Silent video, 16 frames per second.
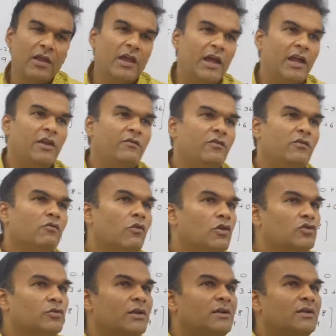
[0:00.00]
And if you
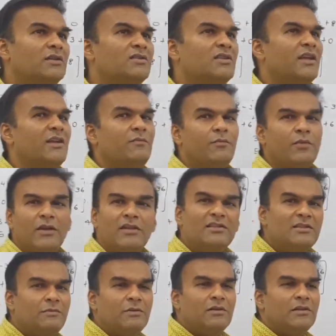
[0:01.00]
want to understand
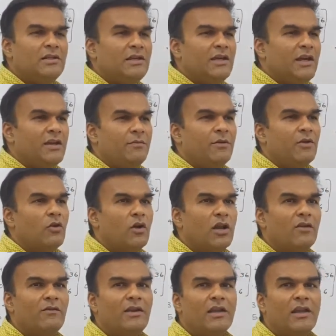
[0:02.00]
principally, it may
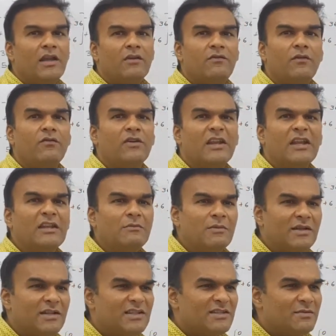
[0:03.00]
not even take 15
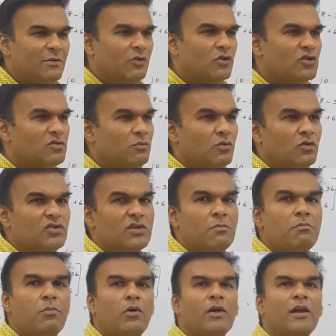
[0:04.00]
minutes, because most
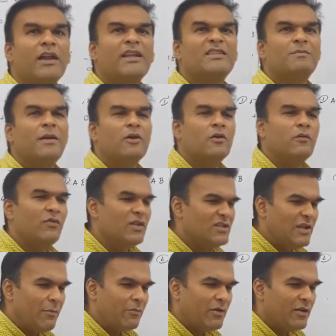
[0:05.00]
important aspect of the
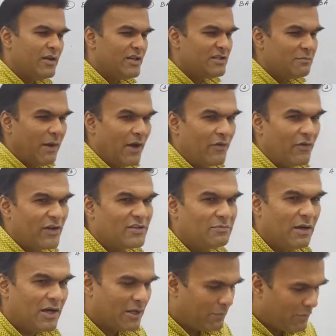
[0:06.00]
chapter is matrix
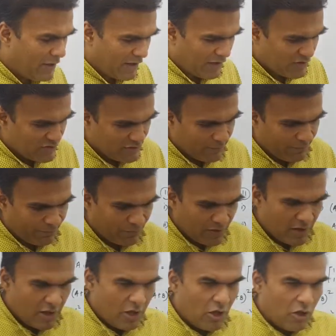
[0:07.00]
multiplication.
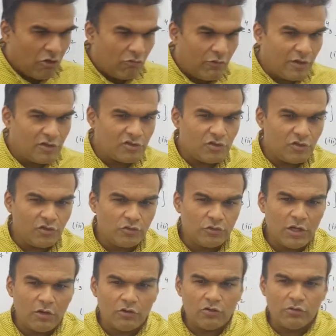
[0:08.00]
Once you know
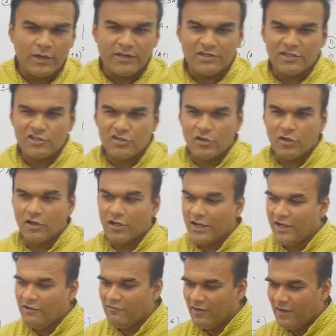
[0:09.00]
how to adjust your
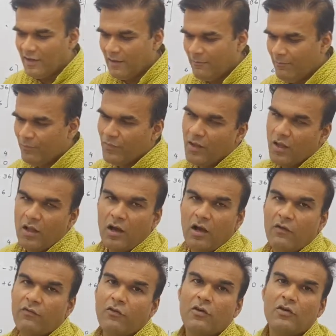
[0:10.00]
grid well,
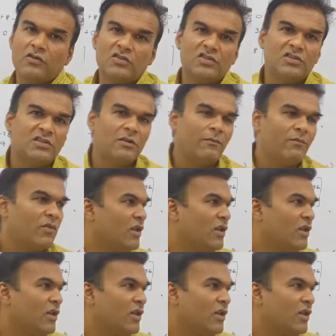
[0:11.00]
of course,